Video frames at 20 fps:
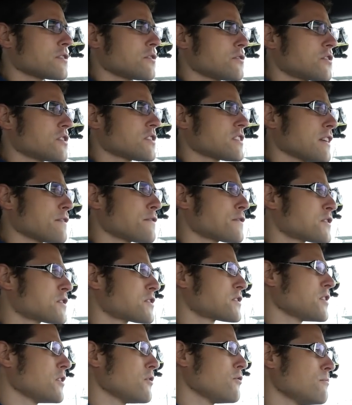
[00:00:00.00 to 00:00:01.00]
you just have
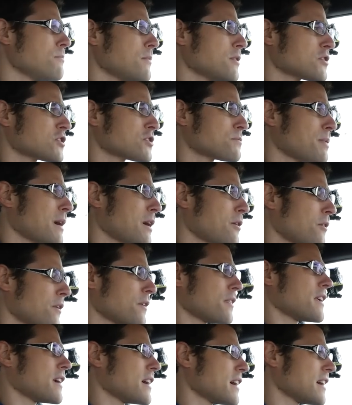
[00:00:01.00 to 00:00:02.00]
so much power
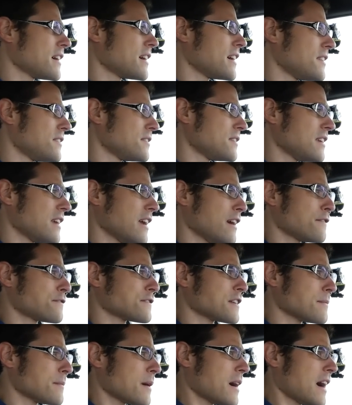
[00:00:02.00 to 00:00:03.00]
there and the F-Type